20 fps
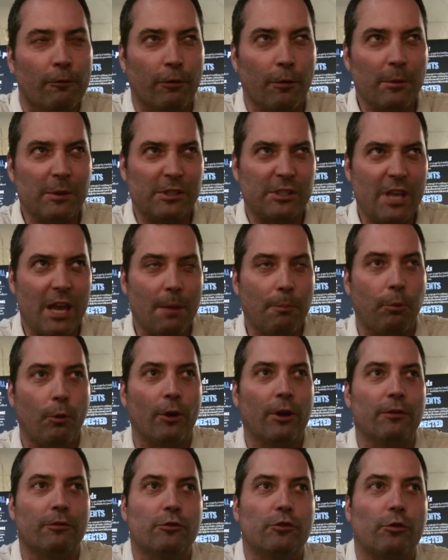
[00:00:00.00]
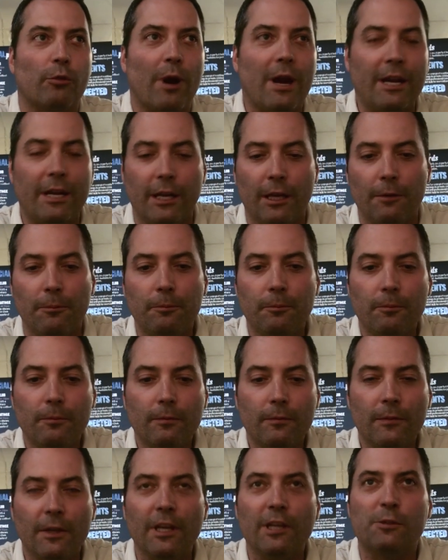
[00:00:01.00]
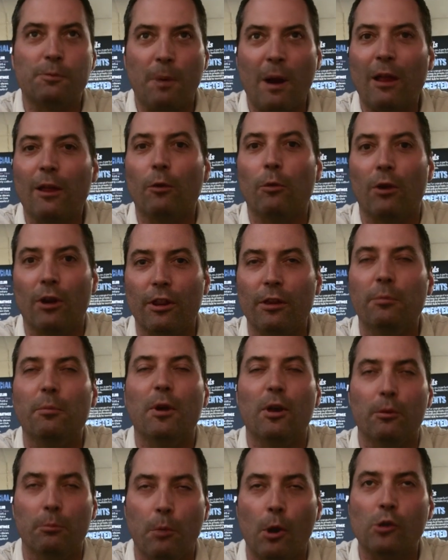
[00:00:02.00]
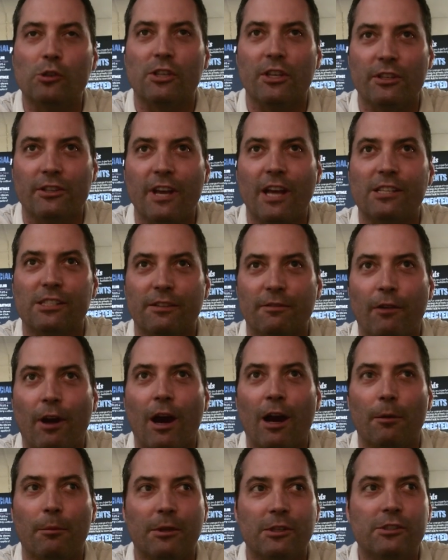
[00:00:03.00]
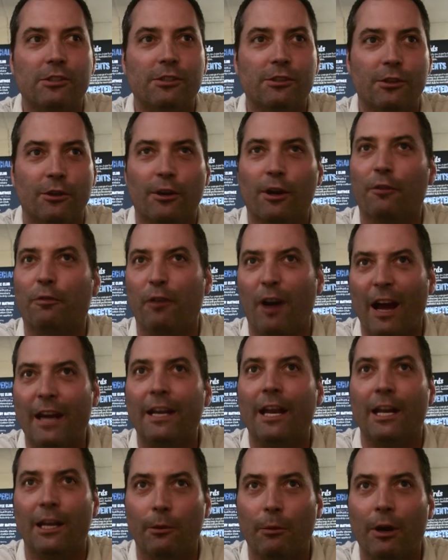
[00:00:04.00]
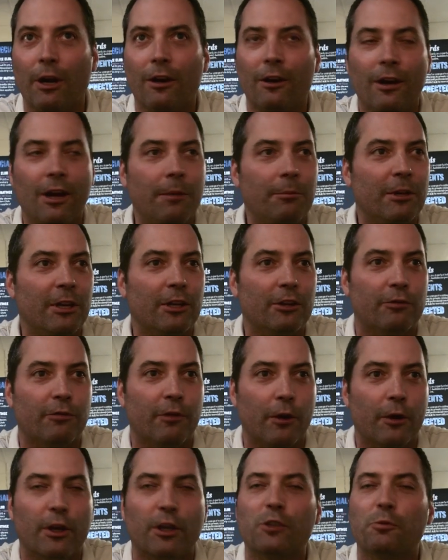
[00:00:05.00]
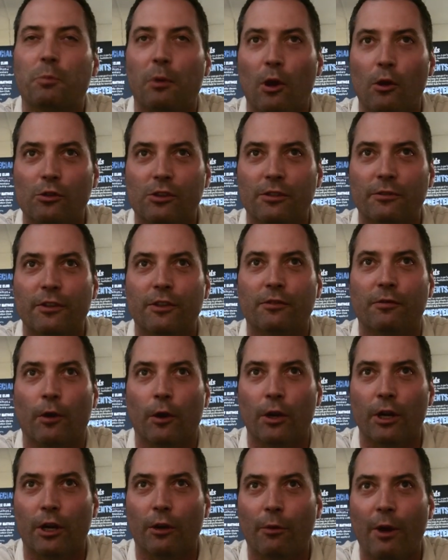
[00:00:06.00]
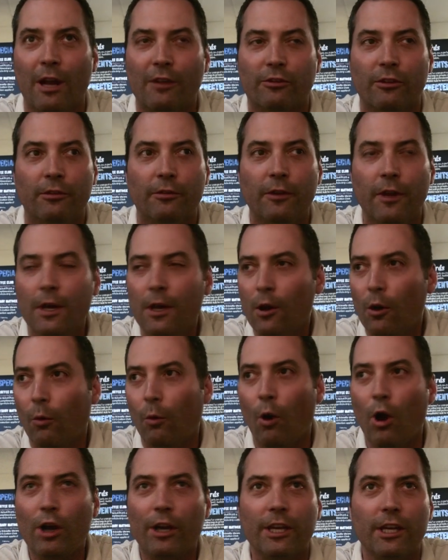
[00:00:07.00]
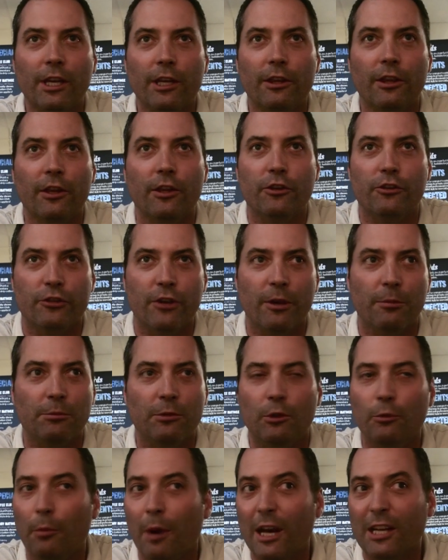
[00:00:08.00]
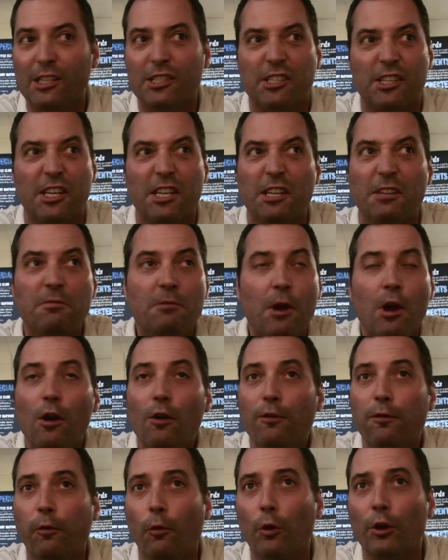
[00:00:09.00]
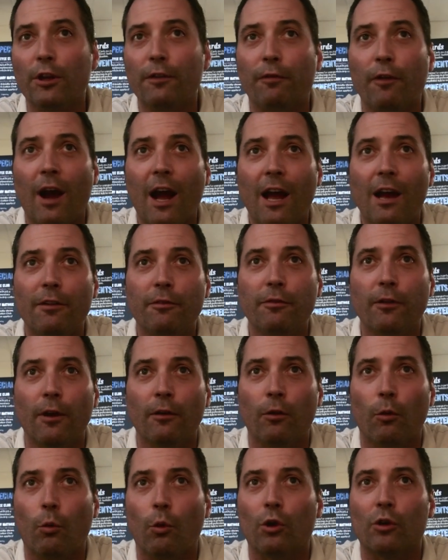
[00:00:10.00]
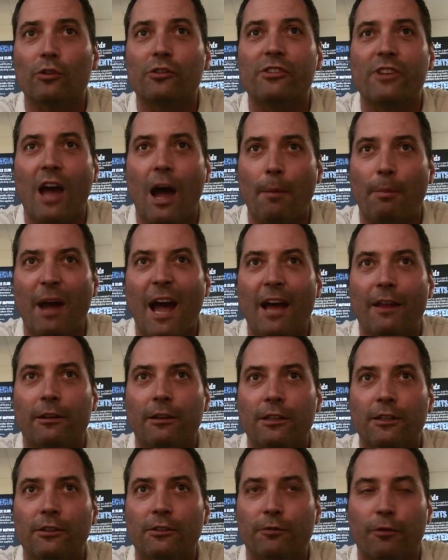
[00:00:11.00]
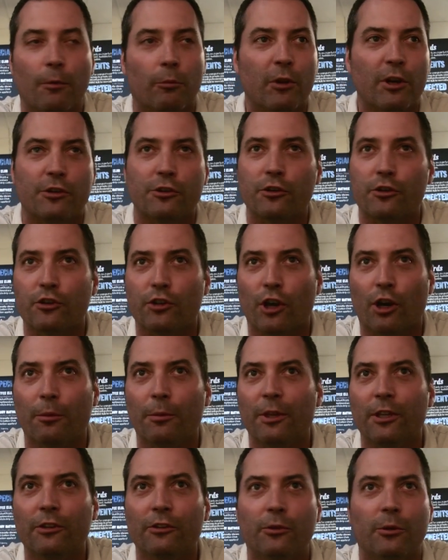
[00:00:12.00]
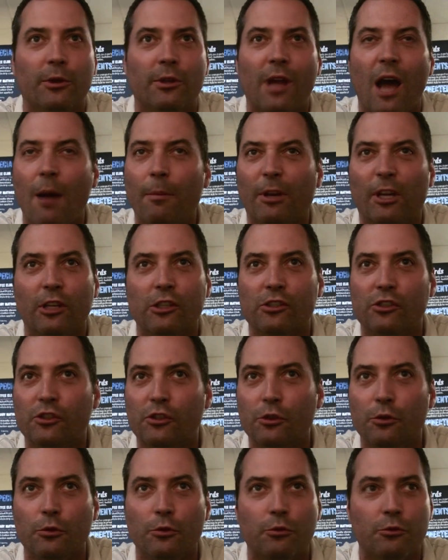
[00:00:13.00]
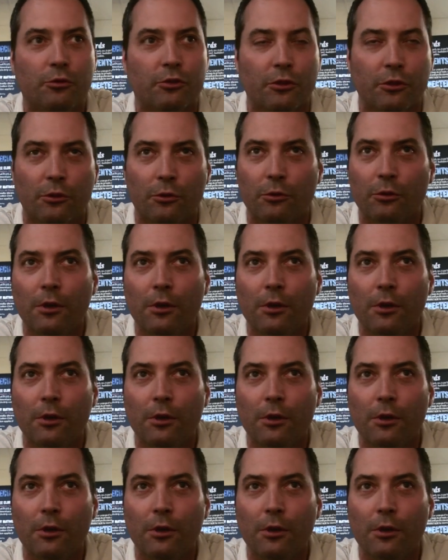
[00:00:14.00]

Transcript: from a standpoint of training, it's probably one of the most intense environments you're going to find anywhere. I mean, it's very explosive, it's very aggressive. Walking into the gym, you might see 45 of the world's top athletes, from Richard Sherman to and Sue to,